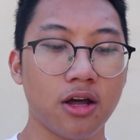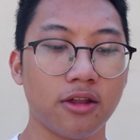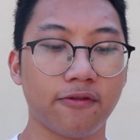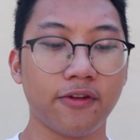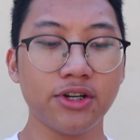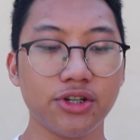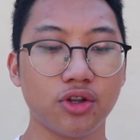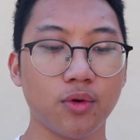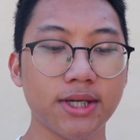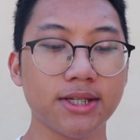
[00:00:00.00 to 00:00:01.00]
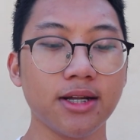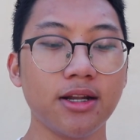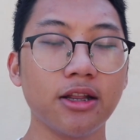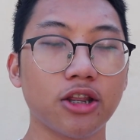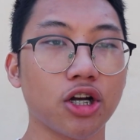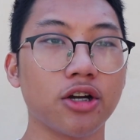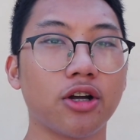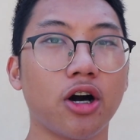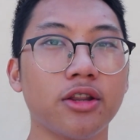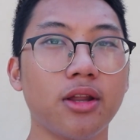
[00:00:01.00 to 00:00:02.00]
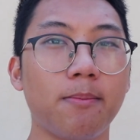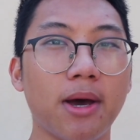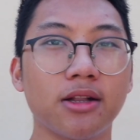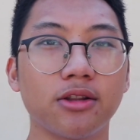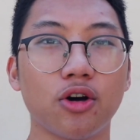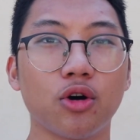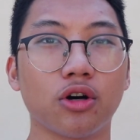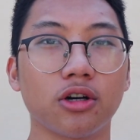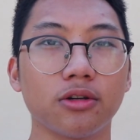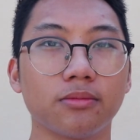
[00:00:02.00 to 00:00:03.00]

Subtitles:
The fish twisted and turned on the bent hook.